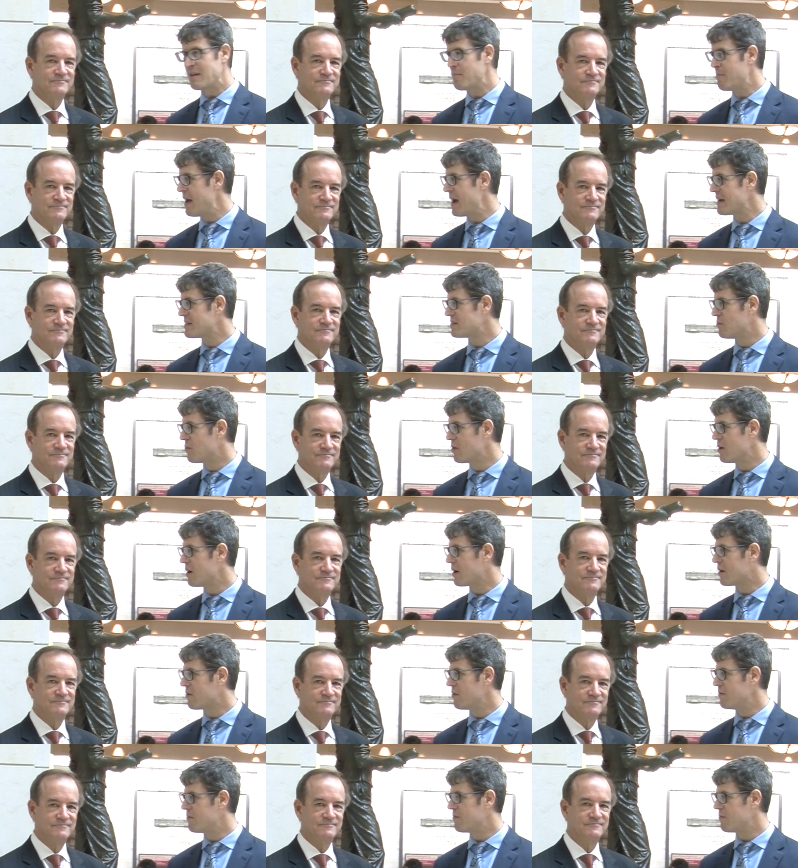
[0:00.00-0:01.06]
Speaker 1: get back to
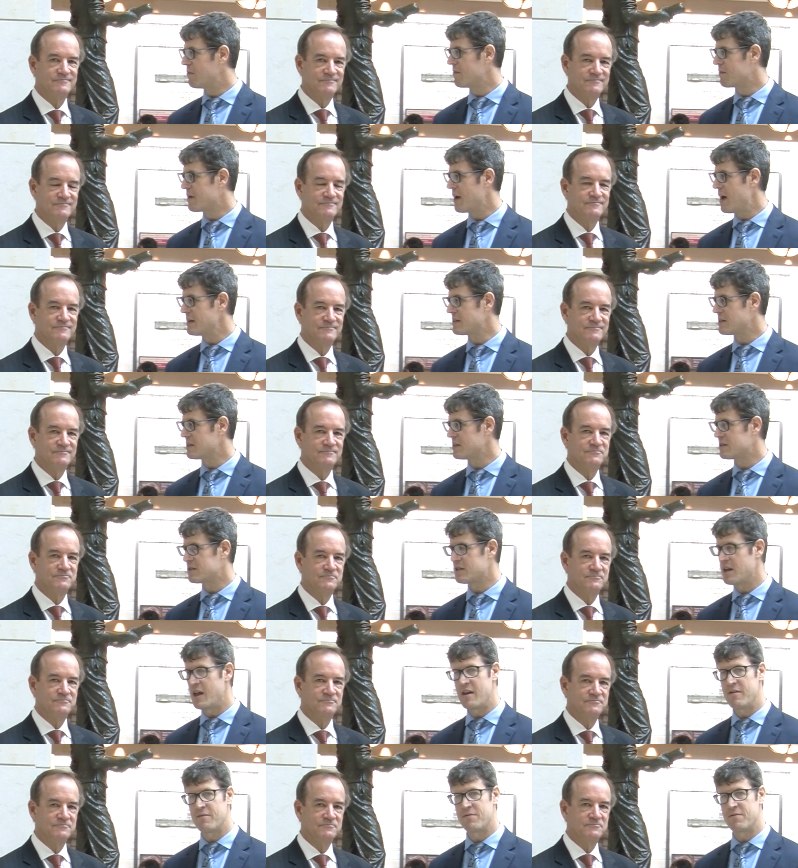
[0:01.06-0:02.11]
work. We've, we've got to
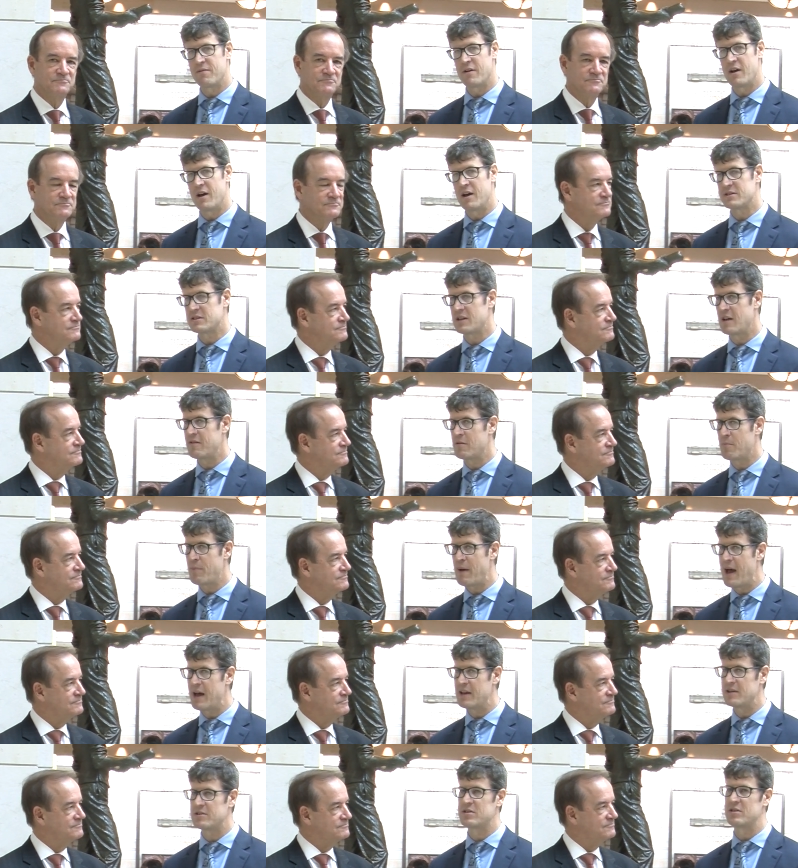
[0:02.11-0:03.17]
save, uh, save the
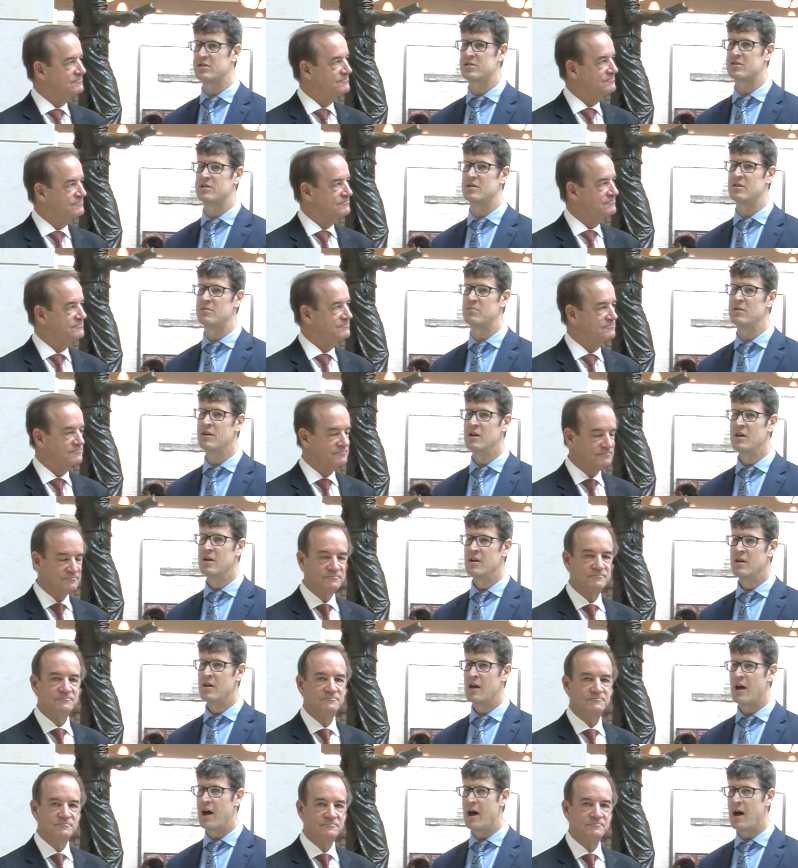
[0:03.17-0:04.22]
patent system,
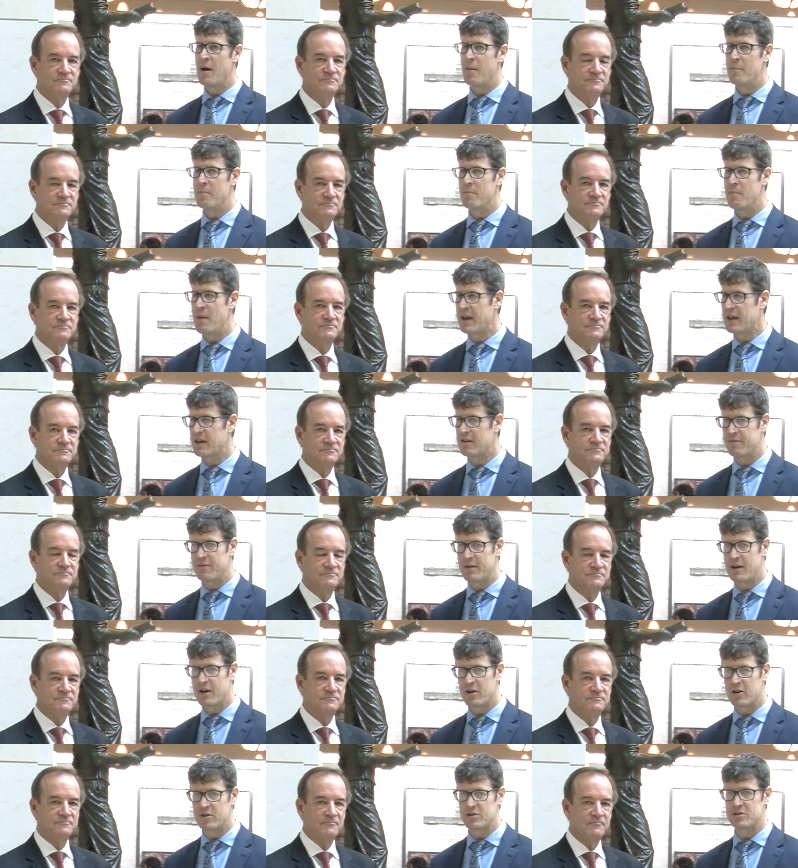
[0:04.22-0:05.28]
uh, make
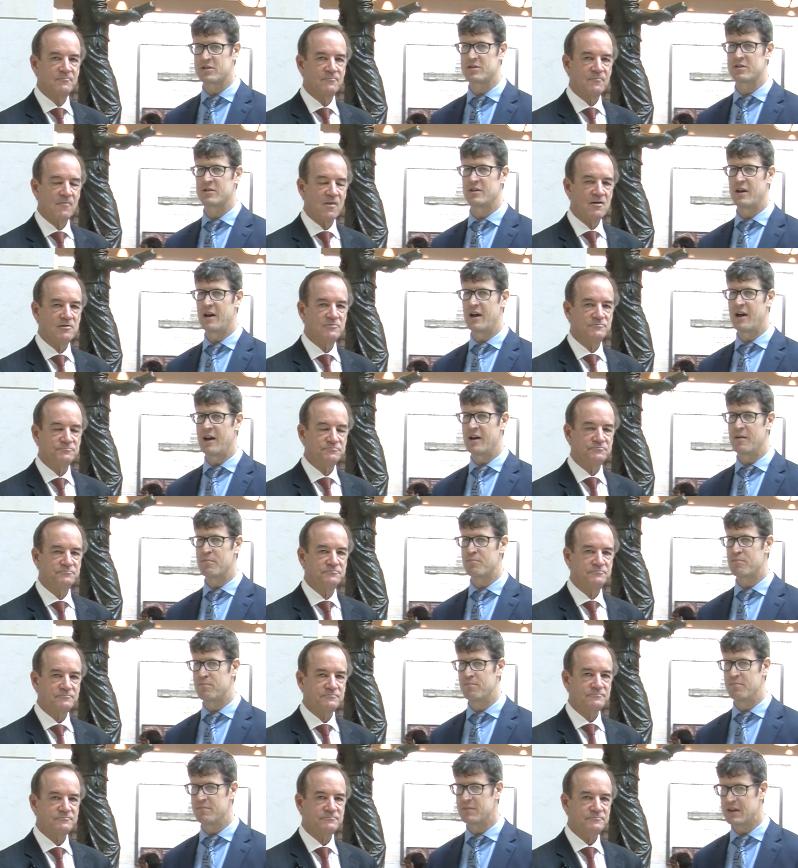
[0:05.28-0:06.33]
inventors,
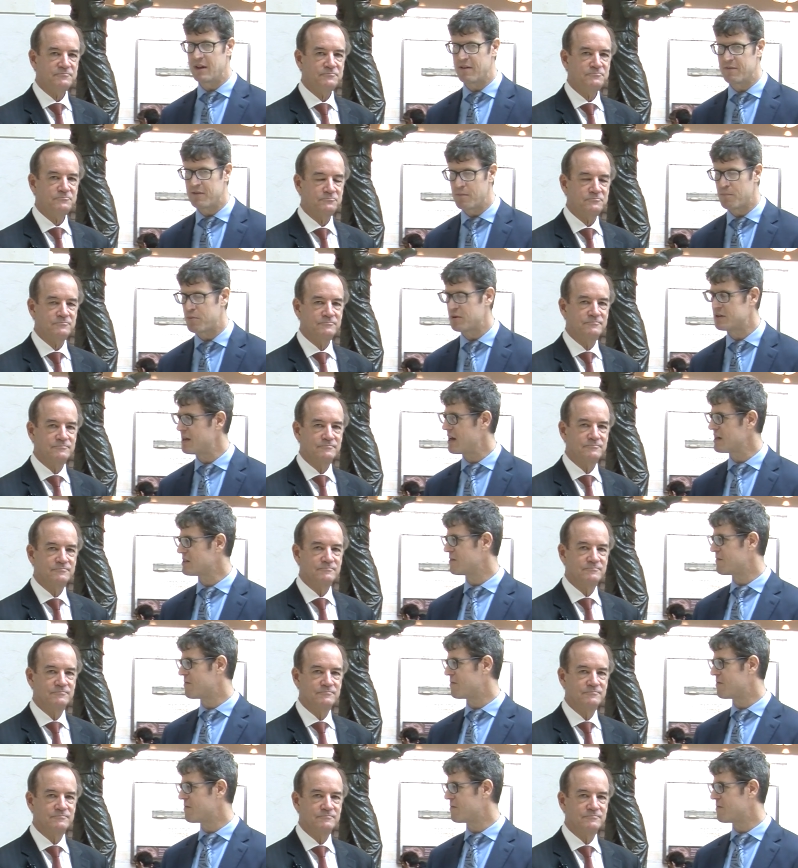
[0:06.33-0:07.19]
uh, give them protection